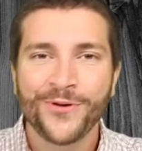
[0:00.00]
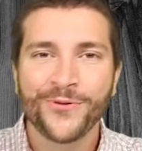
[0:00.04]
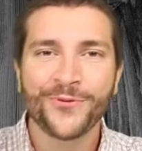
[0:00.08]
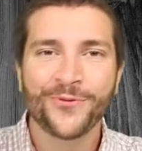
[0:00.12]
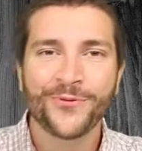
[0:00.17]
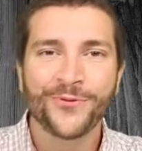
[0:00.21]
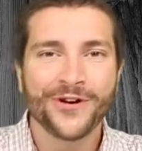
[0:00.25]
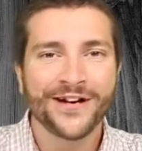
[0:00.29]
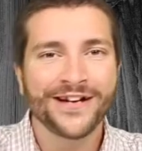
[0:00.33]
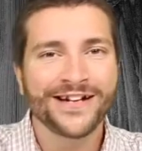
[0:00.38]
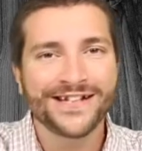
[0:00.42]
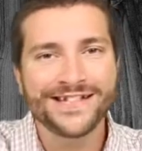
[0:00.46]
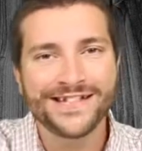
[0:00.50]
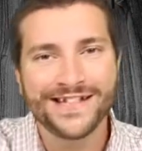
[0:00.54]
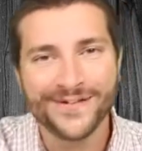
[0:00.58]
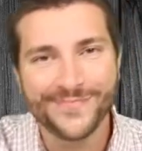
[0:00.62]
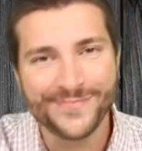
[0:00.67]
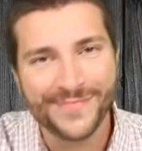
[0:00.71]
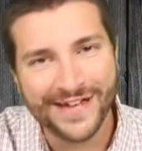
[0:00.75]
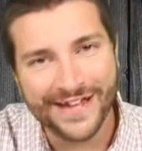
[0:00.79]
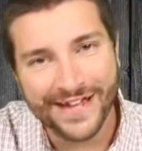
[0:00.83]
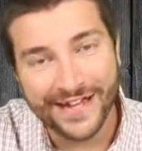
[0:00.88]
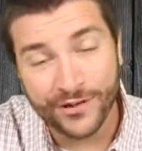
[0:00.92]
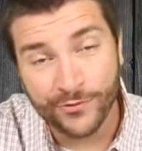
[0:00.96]
What is
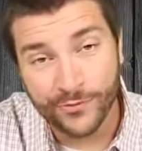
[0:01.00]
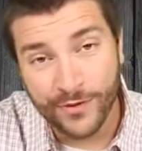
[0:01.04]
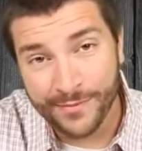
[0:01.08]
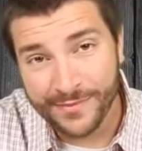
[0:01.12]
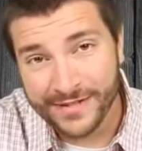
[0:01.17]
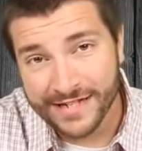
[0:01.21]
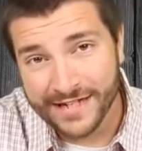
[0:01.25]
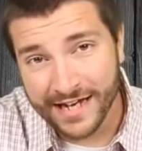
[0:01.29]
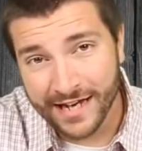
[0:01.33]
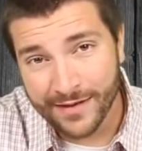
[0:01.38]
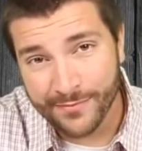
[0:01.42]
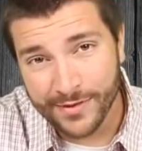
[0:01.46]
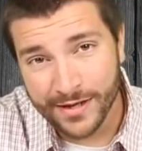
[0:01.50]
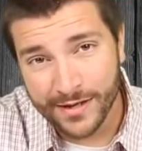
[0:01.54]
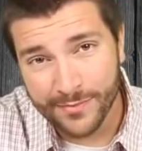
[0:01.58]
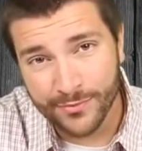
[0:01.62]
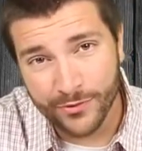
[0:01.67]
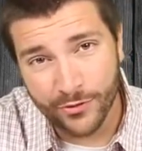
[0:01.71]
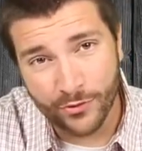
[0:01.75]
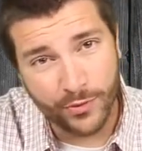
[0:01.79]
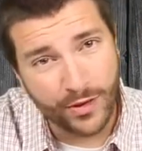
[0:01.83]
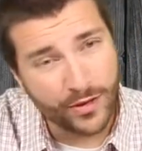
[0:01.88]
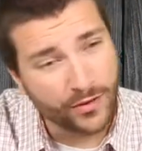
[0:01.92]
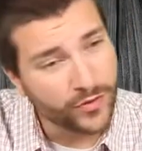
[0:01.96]
up, my interwebby type
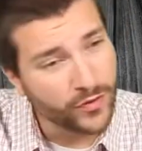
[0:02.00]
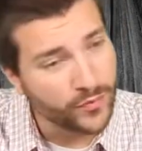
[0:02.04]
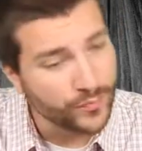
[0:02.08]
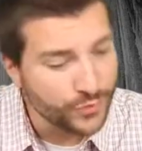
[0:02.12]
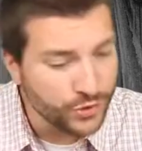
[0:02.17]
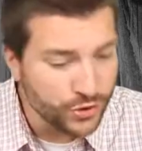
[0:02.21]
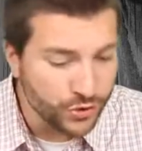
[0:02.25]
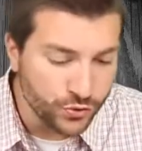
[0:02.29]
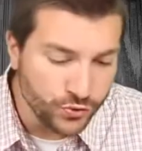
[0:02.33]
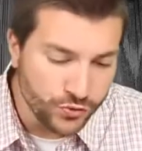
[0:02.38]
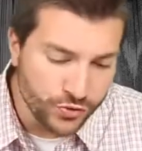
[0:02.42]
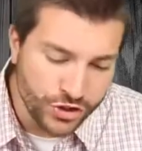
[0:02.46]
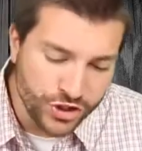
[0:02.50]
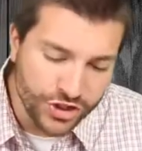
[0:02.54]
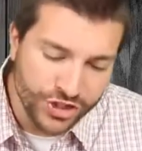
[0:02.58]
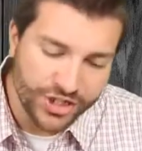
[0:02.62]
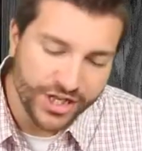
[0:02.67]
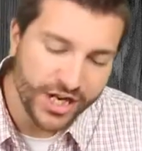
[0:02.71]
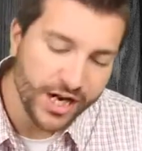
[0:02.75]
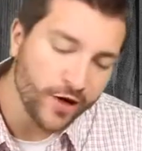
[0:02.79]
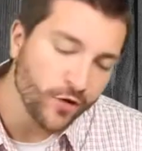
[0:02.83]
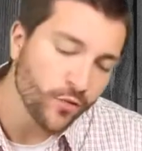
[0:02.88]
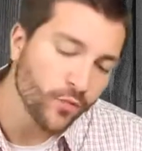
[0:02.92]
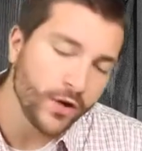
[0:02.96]
people? Welcome to
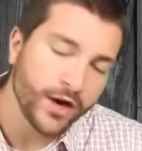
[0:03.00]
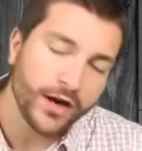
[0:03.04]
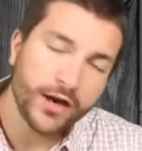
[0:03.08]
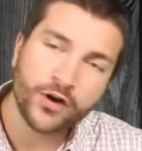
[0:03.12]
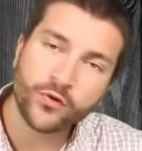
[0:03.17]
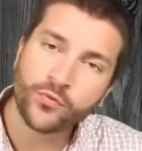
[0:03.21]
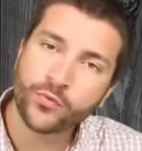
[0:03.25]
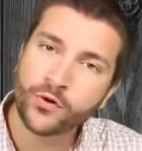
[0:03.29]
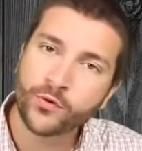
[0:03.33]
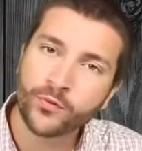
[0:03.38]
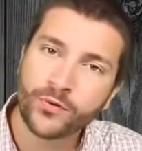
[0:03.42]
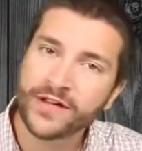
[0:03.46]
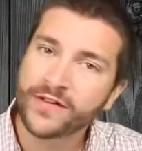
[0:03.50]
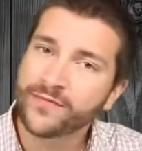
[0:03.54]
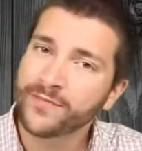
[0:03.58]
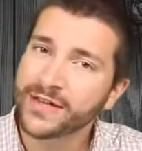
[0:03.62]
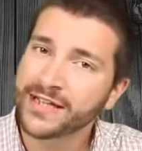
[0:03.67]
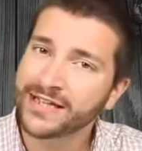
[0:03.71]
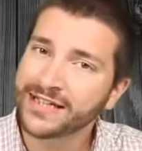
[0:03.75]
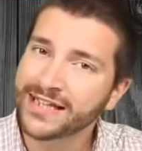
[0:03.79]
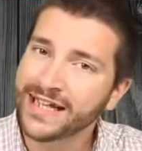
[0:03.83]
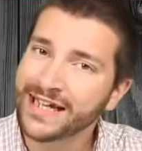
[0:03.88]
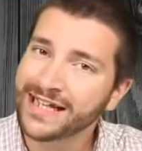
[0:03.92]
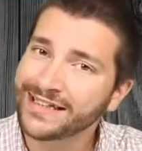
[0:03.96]
Shareware, where we have
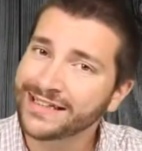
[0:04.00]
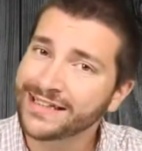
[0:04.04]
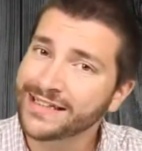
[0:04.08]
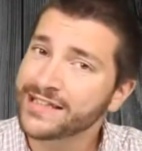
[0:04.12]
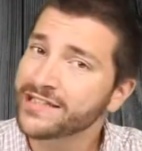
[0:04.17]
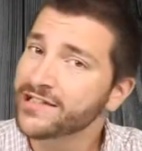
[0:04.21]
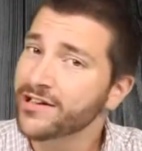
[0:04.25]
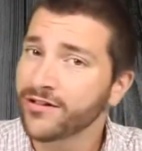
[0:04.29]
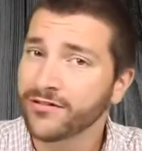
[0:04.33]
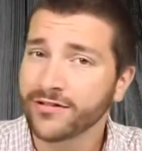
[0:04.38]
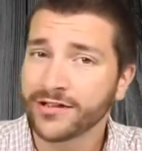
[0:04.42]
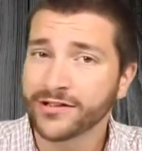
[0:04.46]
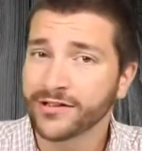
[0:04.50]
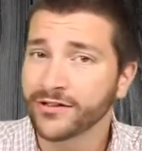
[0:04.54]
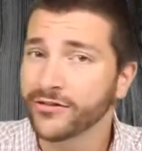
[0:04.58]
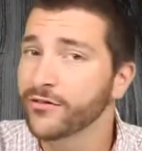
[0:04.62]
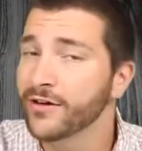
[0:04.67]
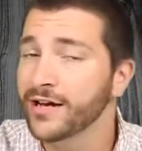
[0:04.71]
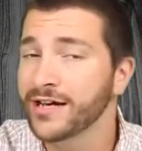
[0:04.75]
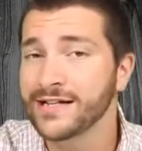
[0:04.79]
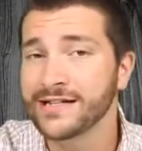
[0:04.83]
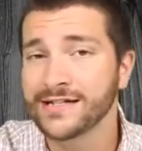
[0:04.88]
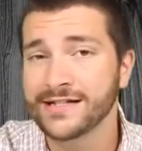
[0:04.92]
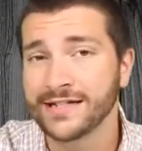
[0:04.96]
been lately talking the
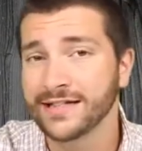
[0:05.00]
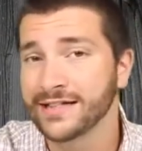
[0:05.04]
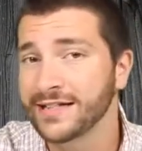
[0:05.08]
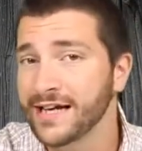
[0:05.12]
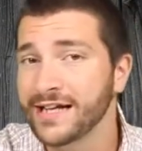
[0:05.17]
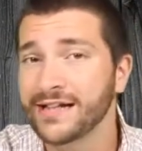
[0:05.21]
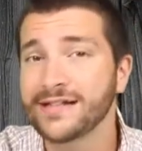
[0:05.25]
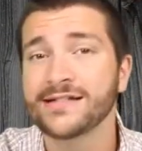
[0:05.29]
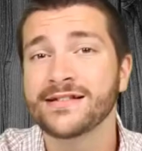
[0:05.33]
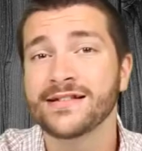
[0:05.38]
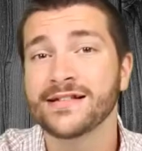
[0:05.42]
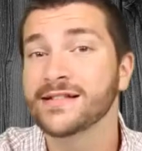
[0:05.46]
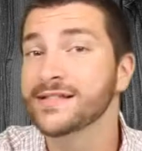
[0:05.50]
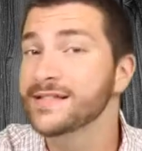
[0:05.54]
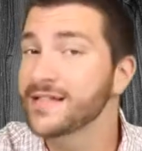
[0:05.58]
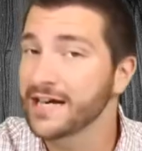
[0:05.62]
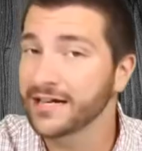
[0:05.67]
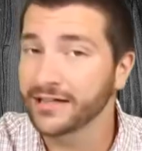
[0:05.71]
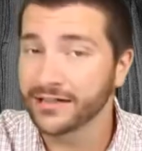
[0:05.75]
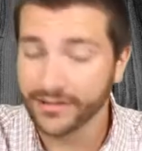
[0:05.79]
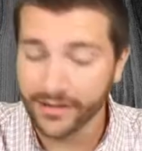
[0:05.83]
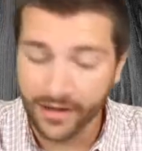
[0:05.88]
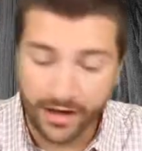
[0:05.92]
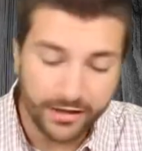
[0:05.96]
greatest and latest in
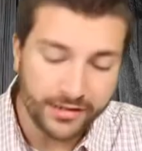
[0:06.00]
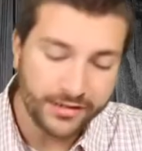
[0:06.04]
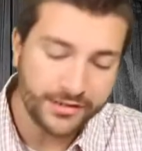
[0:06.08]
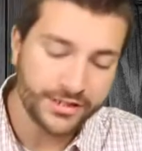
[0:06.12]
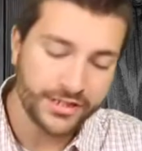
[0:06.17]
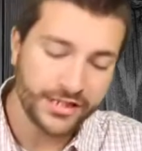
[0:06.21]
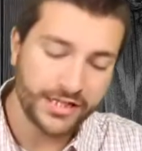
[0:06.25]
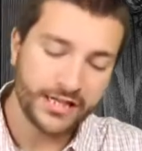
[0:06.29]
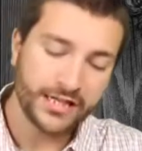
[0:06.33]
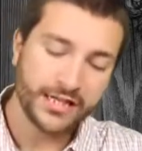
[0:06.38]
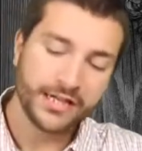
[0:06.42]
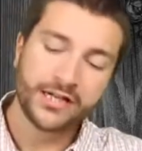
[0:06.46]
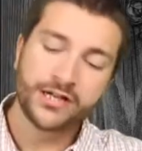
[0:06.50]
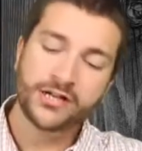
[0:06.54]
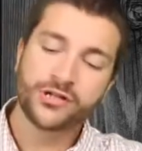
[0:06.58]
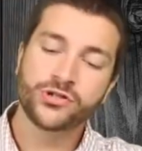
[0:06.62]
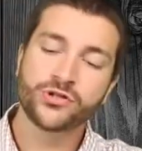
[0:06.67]
technology.